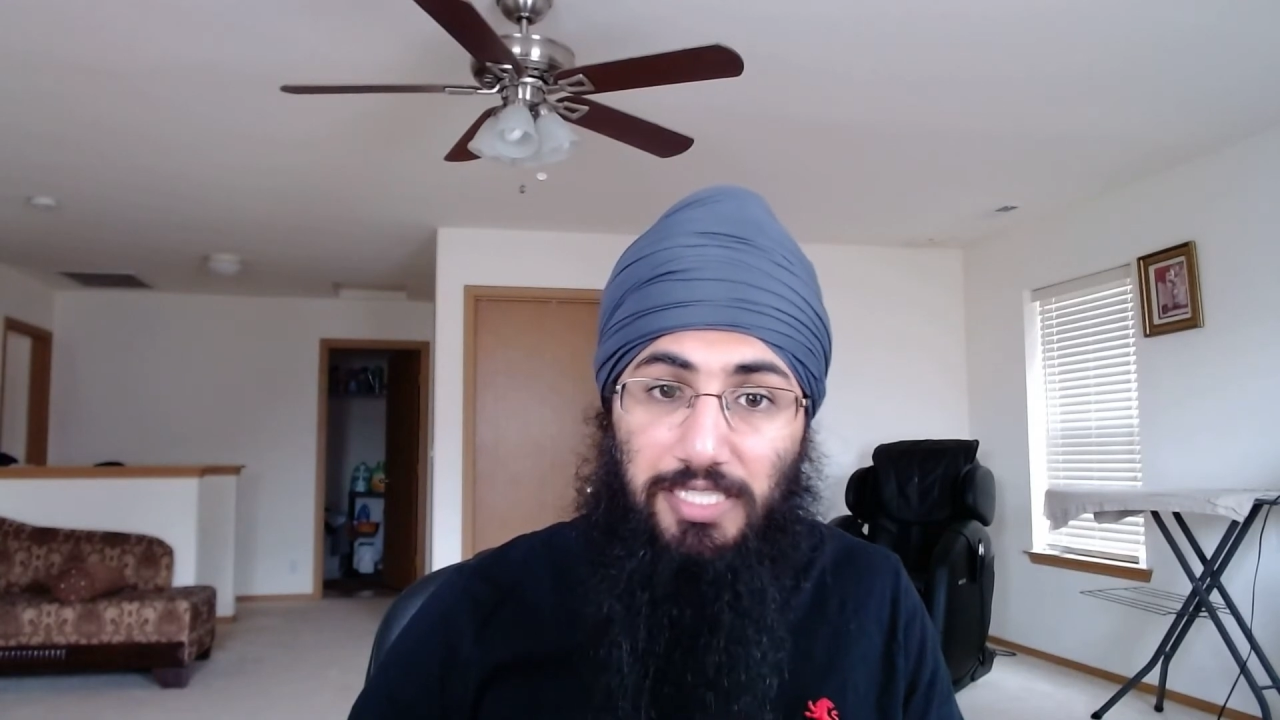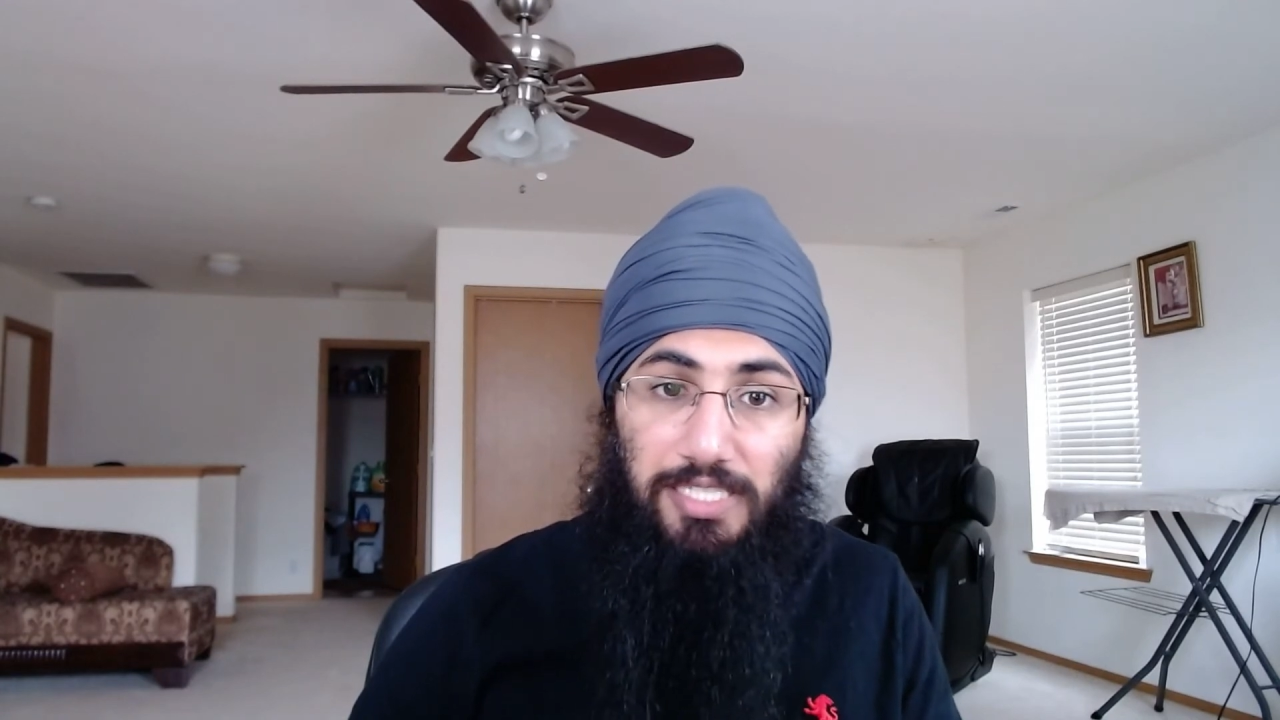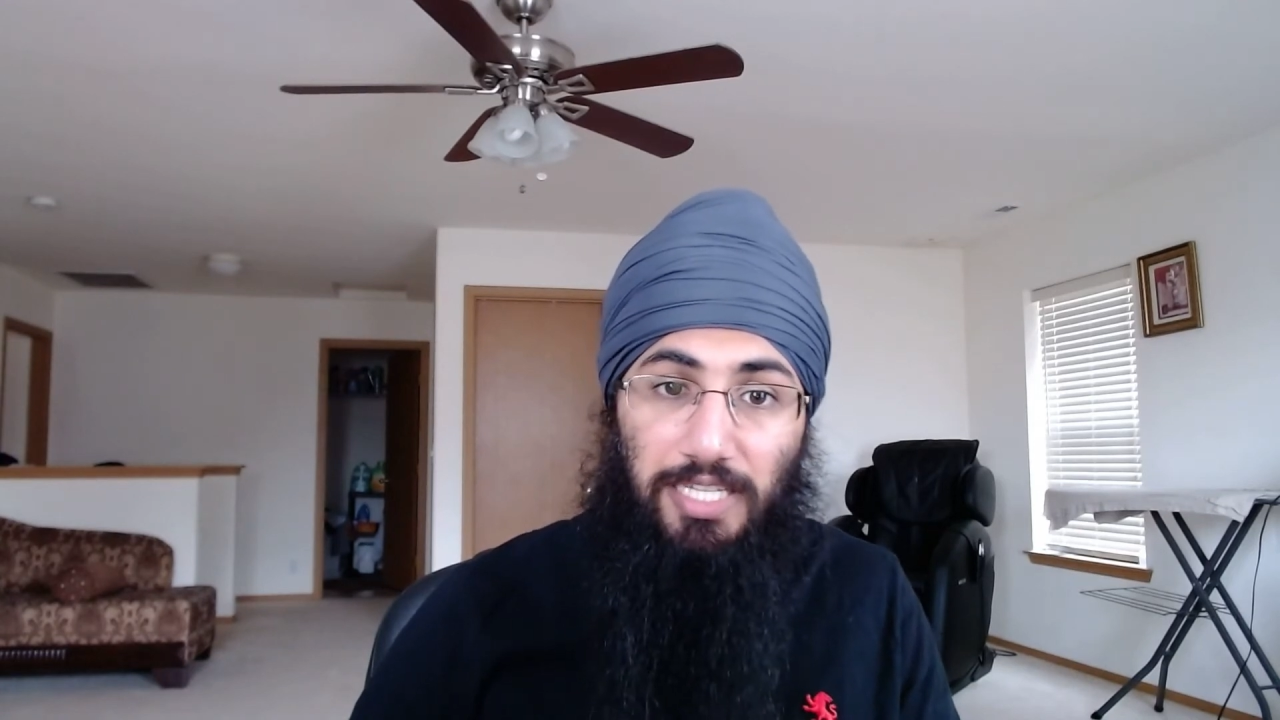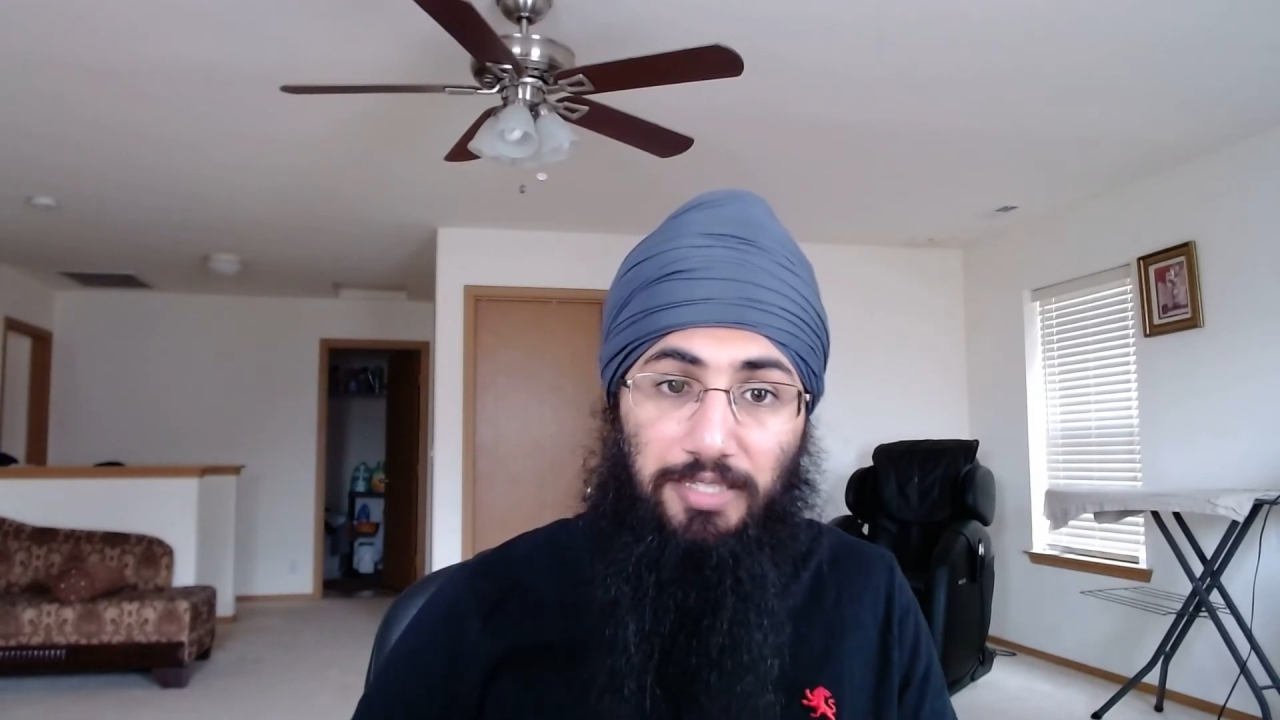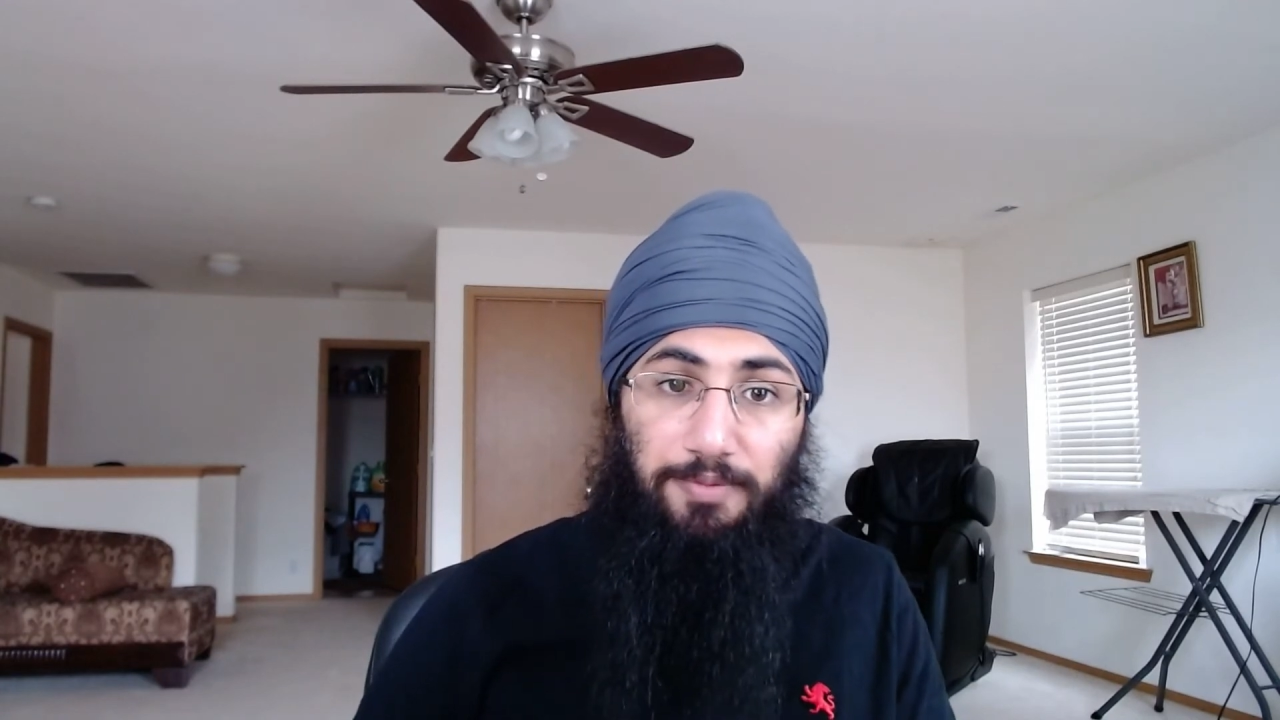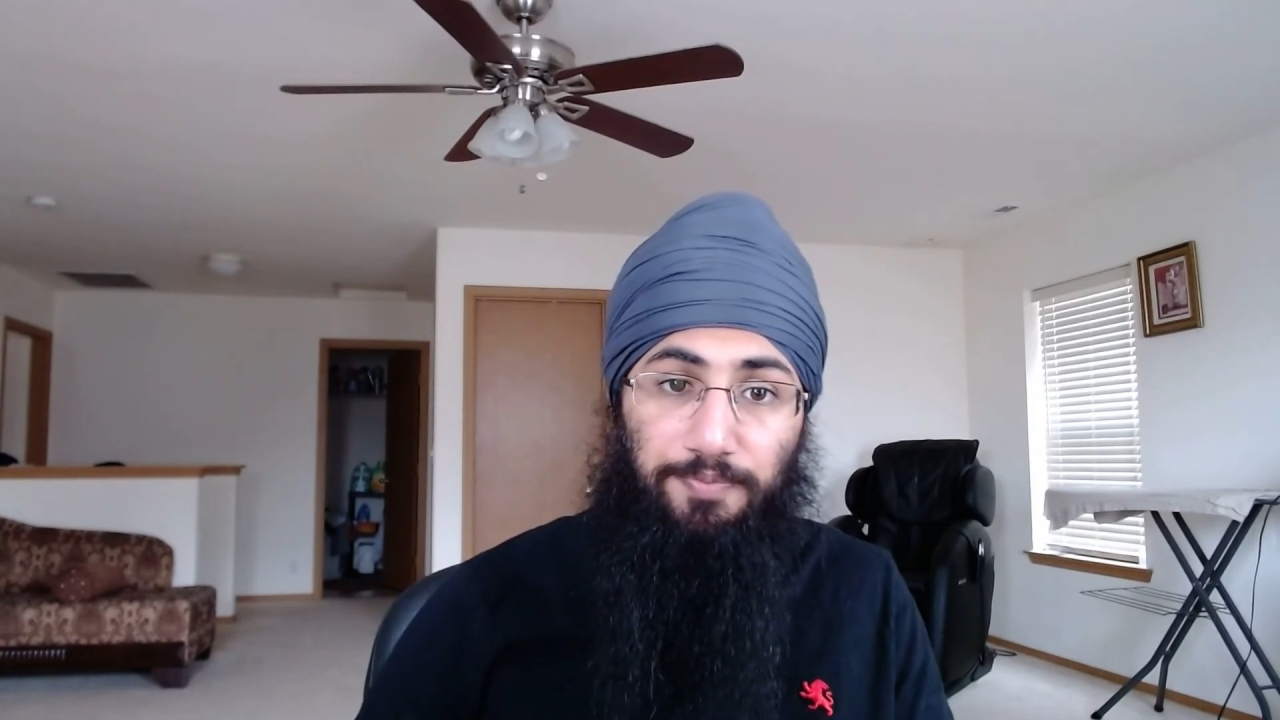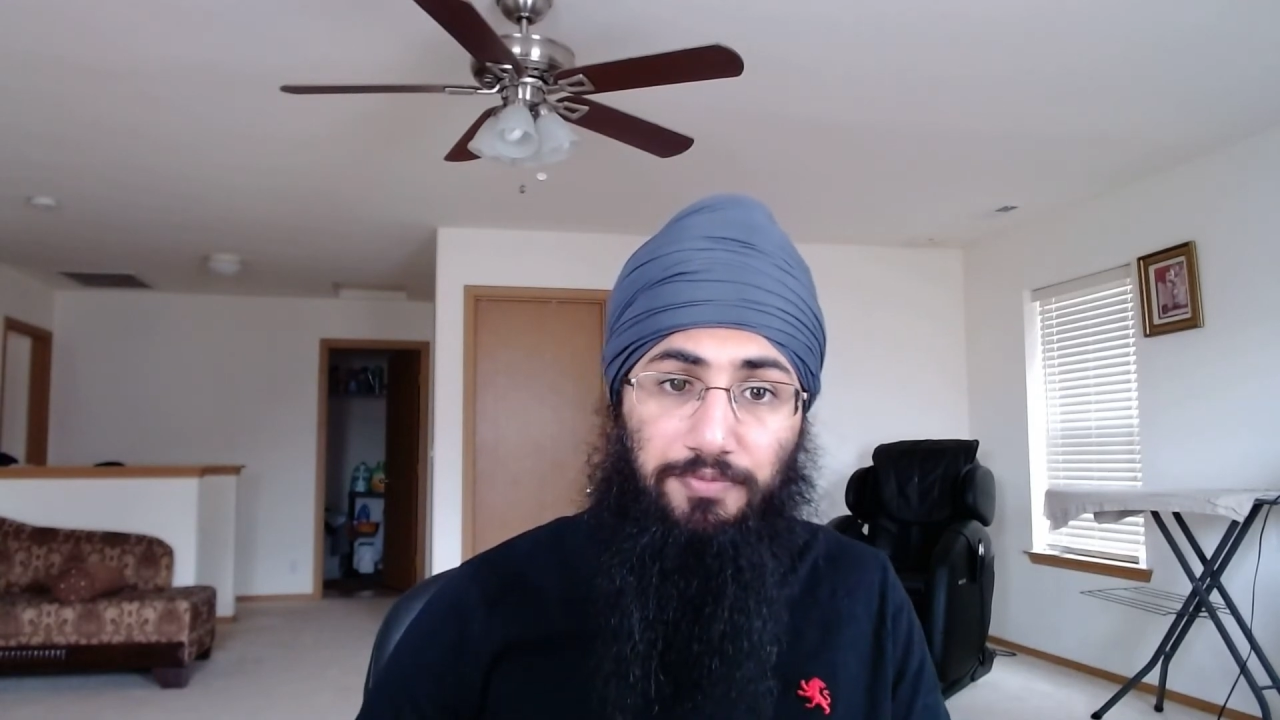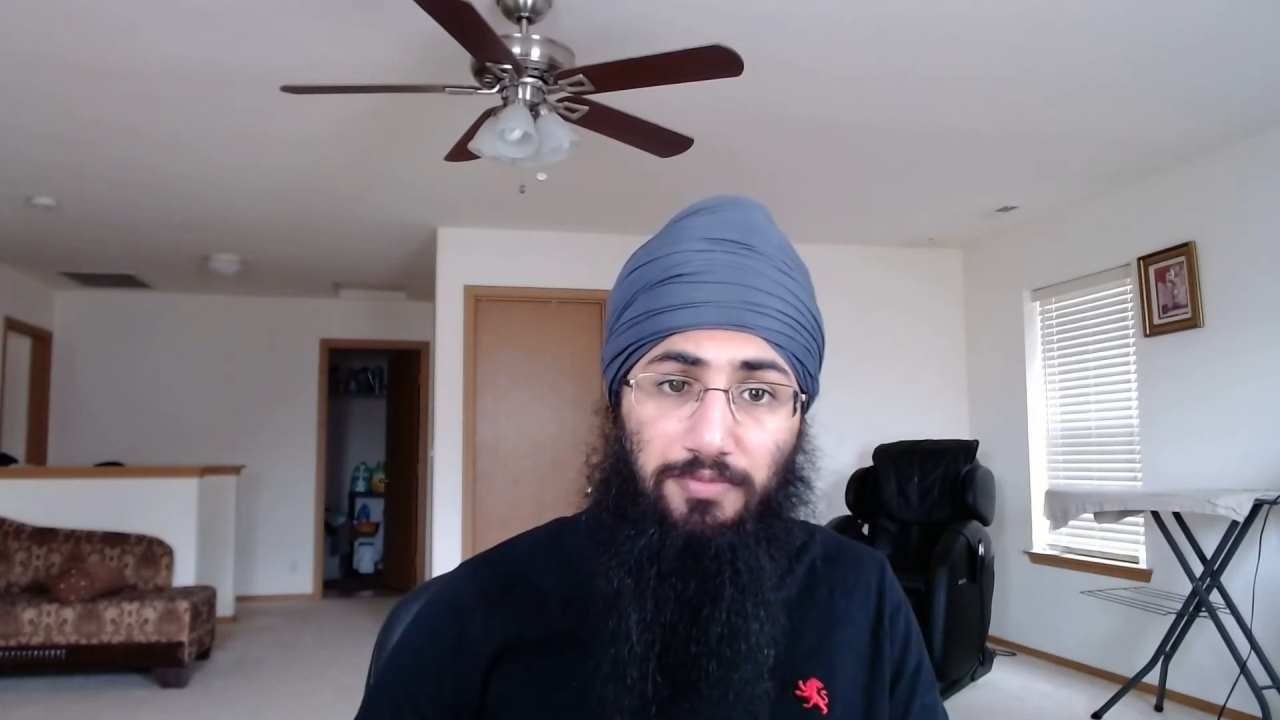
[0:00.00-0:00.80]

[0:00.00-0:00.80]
He said,